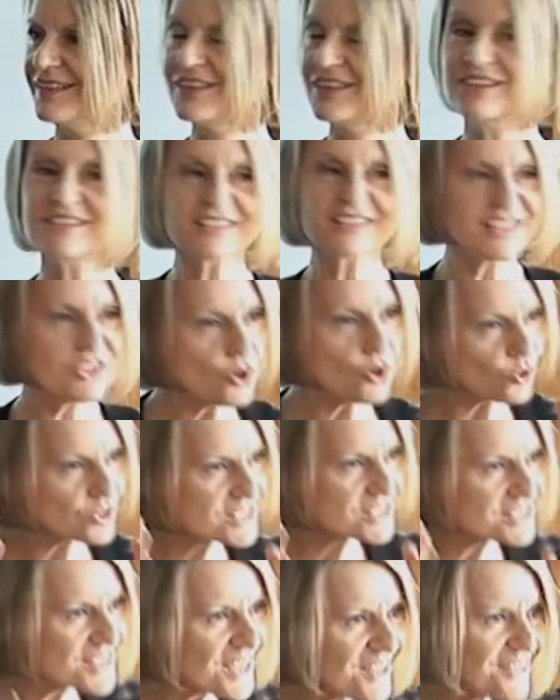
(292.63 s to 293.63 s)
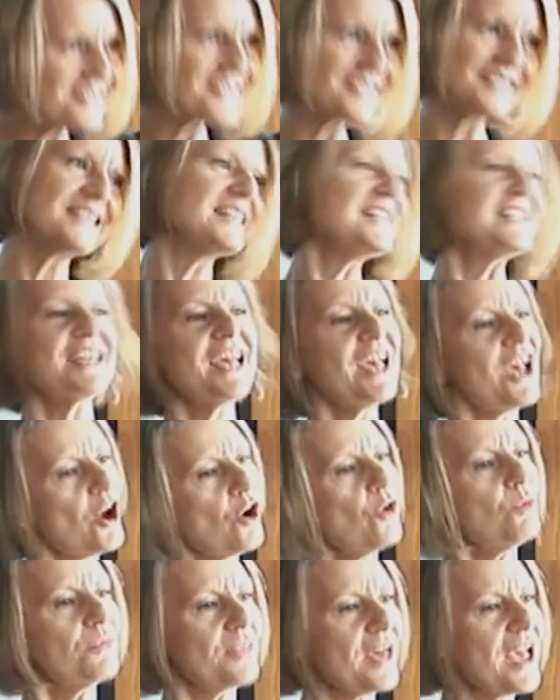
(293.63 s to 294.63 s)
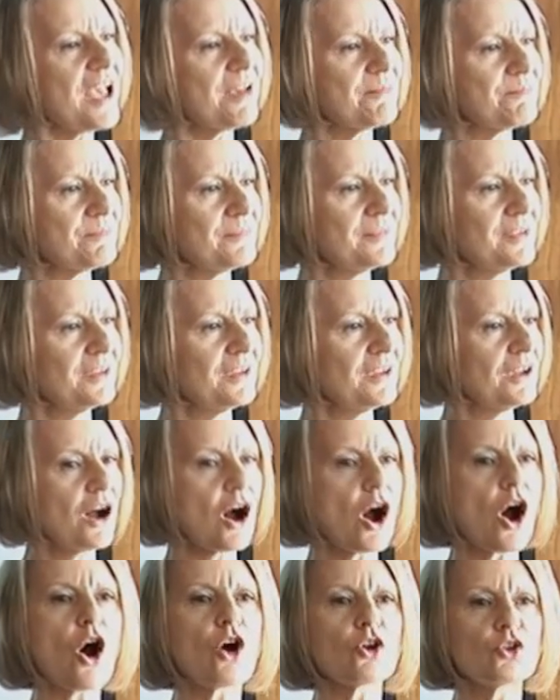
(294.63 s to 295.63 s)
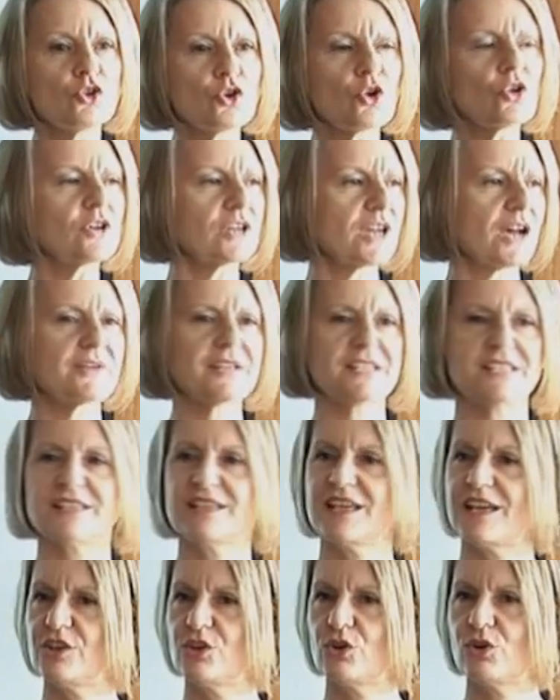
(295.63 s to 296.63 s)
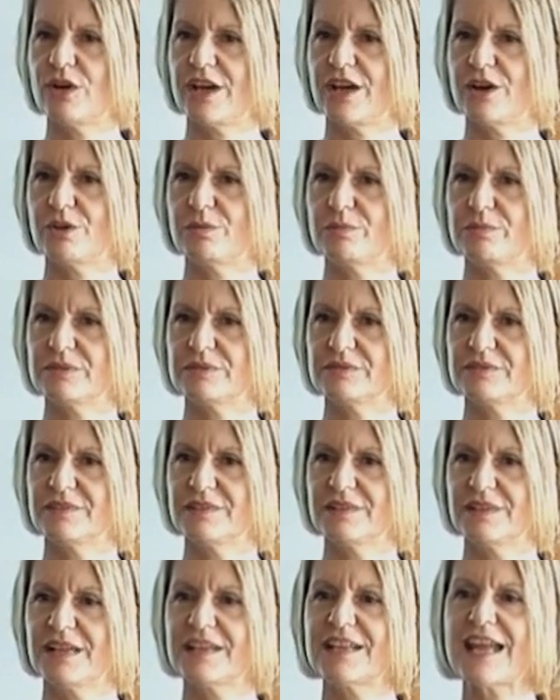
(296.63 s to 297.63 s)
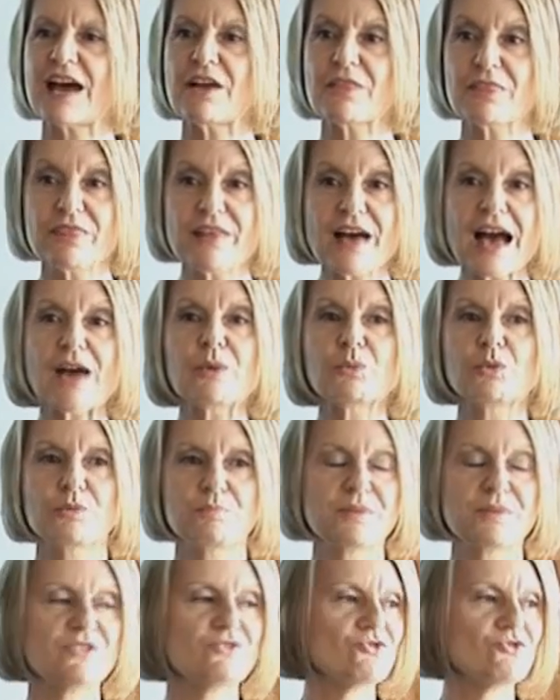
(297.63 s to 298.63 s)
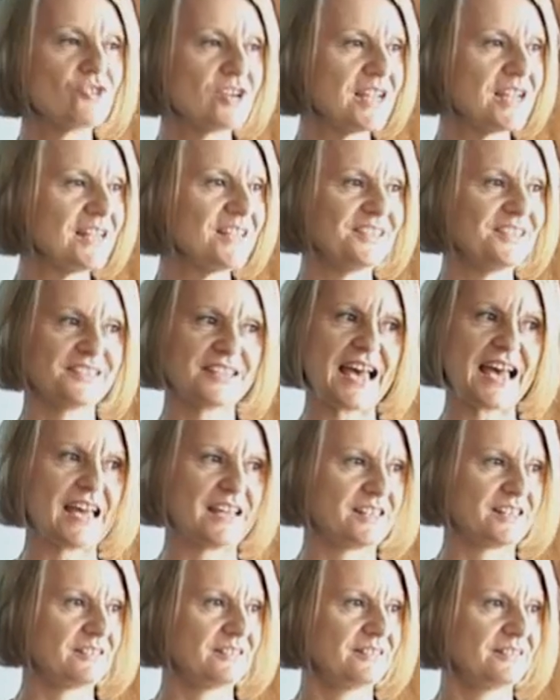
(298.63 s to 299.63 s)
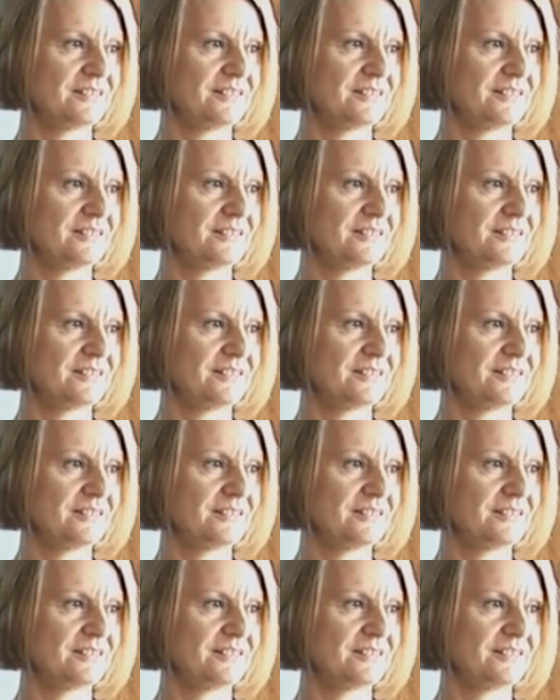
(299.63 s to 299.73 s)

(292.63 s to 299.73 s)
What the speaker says: that's your destiny to help them, are not going to get your help. Now that would be really sad.